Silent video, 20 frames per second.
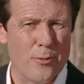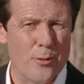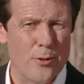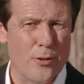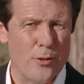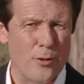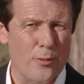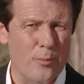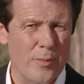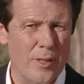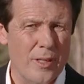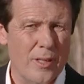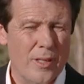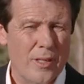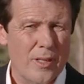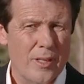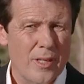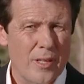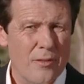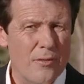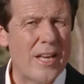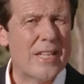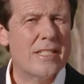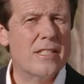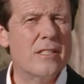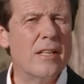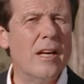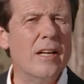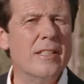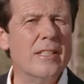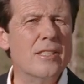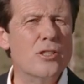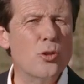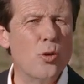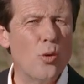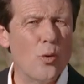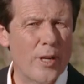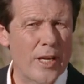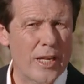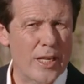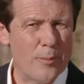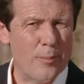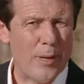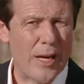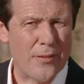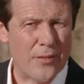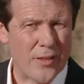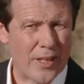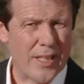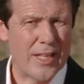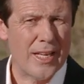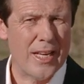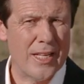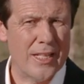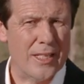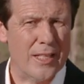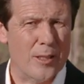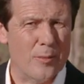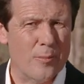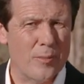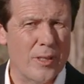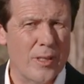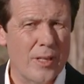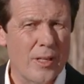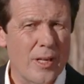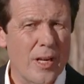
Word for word: room, they started talking about the kingdom